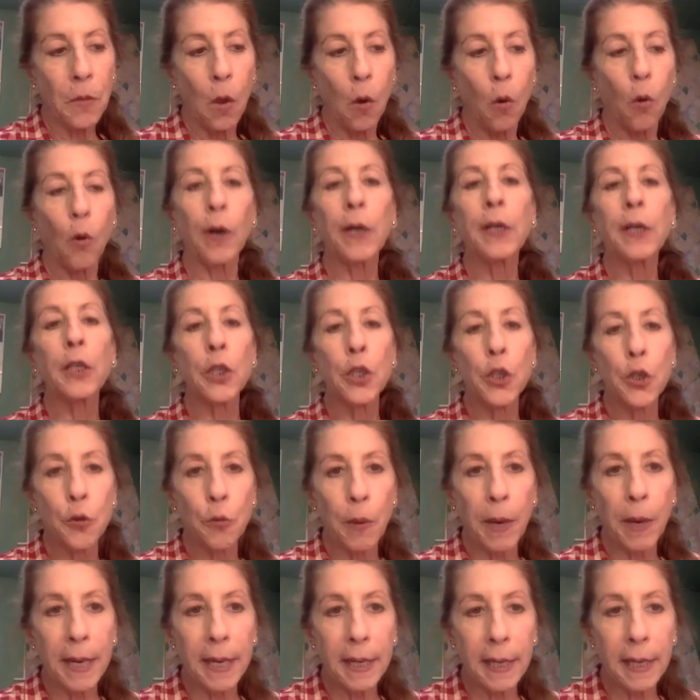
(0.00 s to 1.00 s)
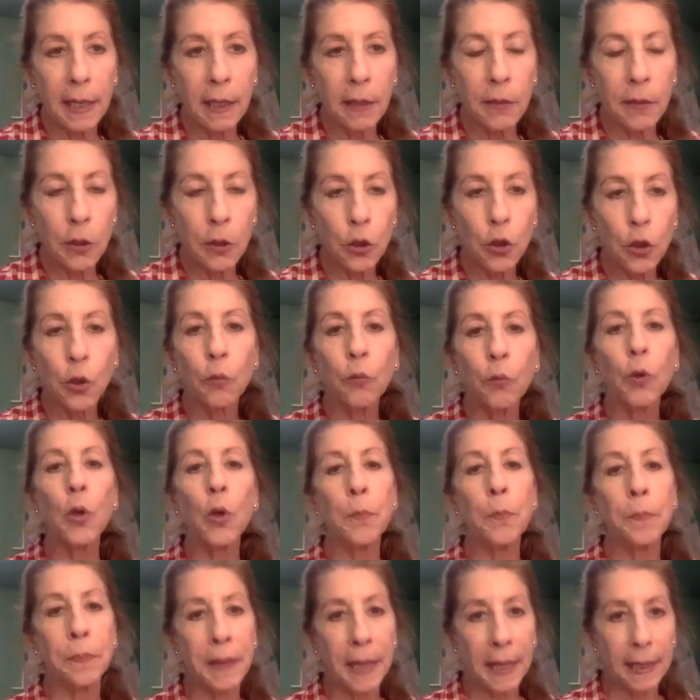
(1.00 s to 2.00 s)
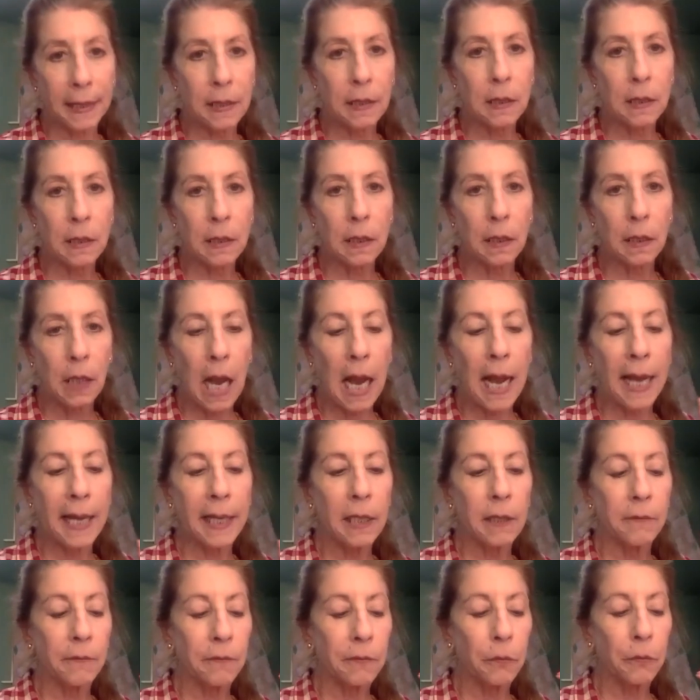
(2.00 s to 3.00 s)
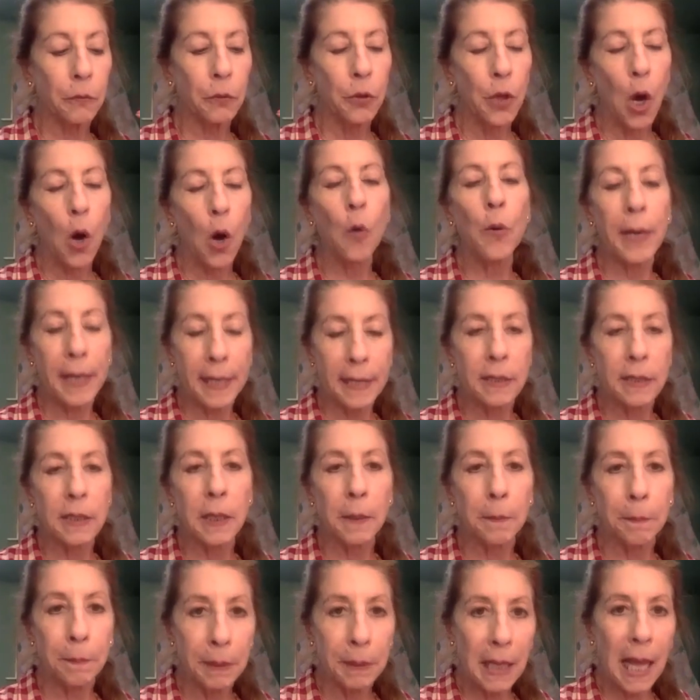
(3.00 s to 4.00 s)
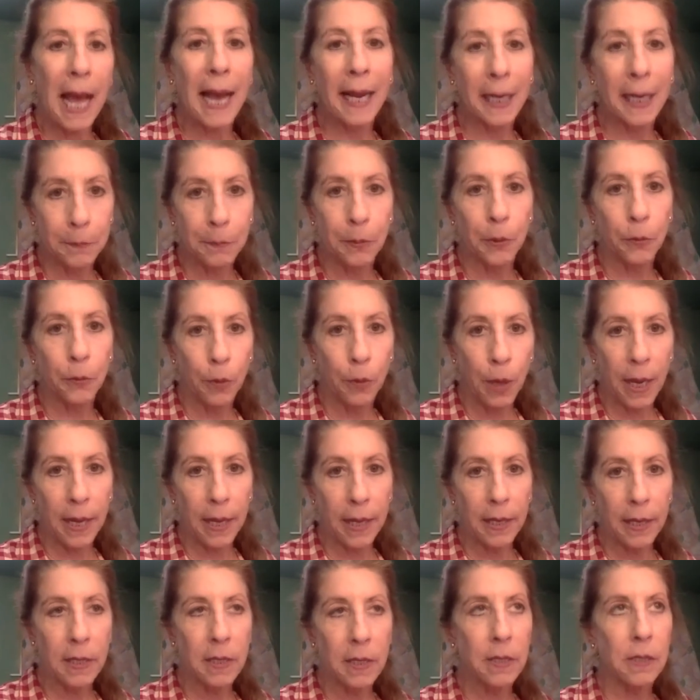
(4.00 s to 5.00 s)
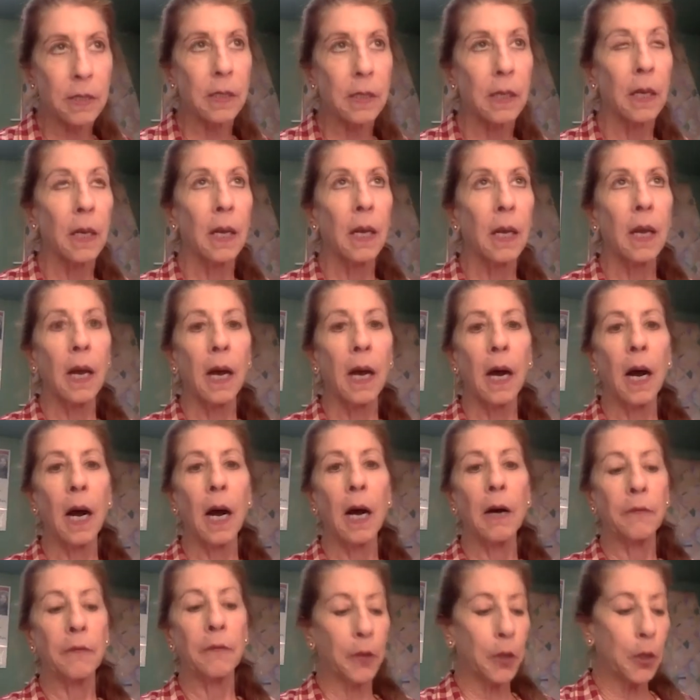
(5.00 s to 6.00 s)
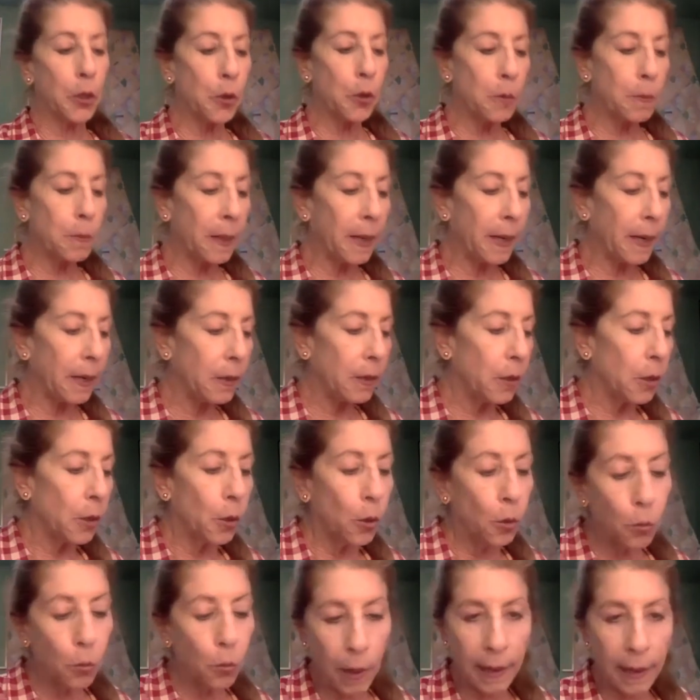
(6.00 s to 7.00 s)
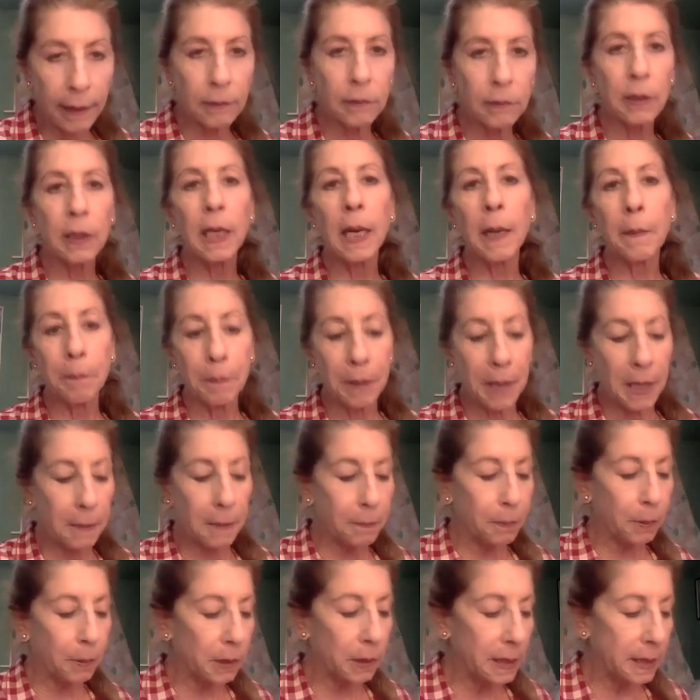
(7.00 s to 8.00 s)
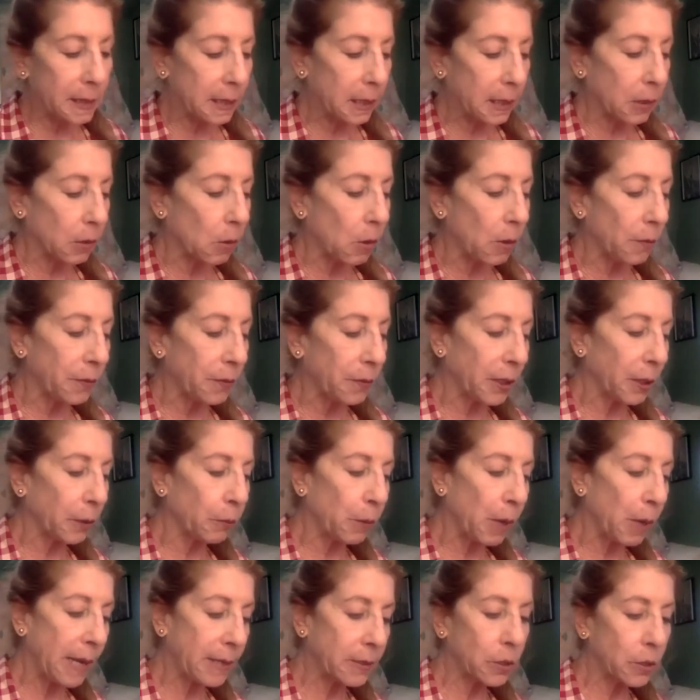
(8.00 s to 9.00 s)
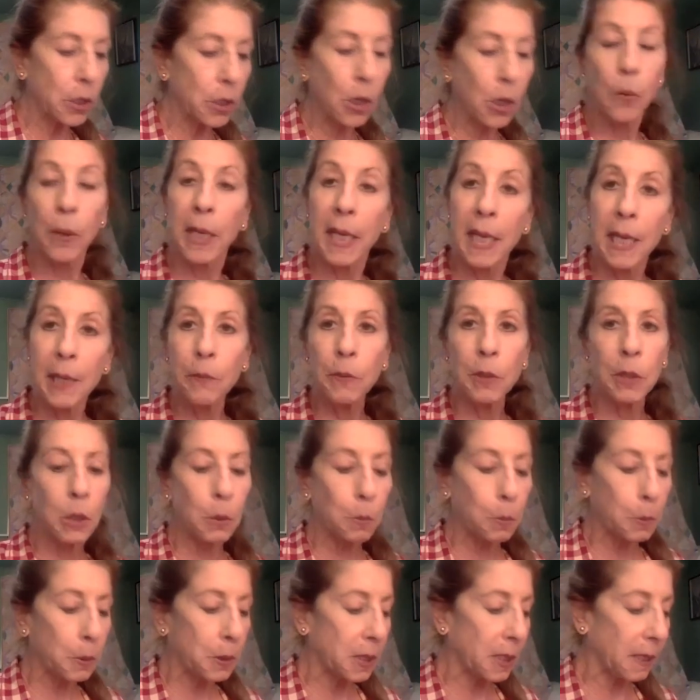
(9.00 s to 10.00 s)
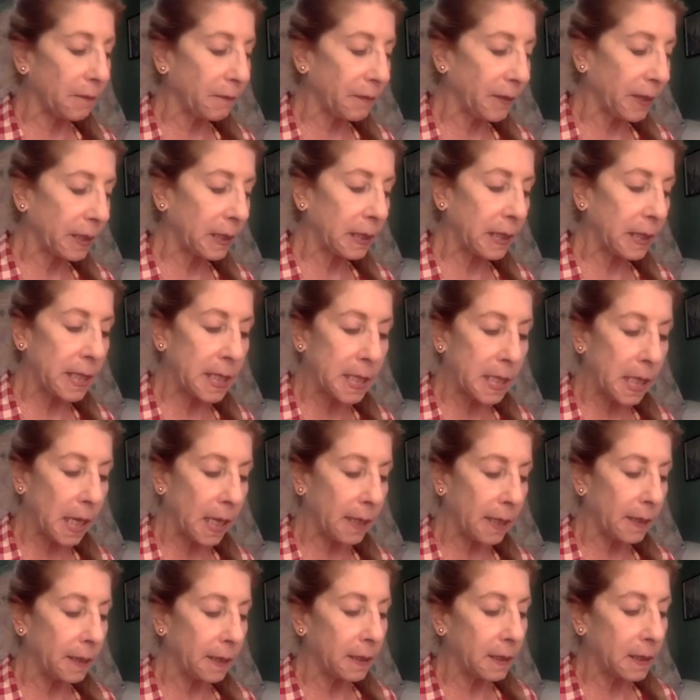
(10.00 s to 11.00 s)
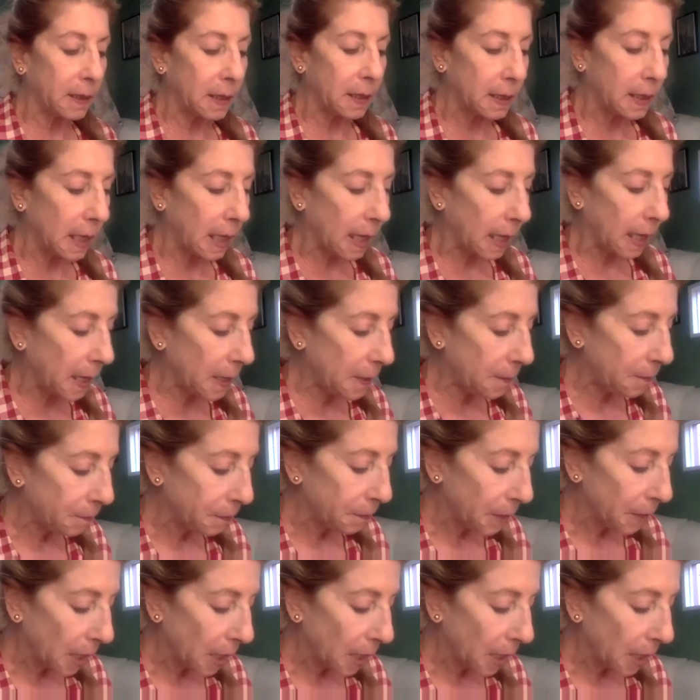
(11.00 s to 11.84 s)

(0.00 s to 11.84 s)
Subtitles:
orchestrating this group that's kind of known as the Black Berets of Cuba, who rounded up people and did all the arrests. So he was specifically cited today.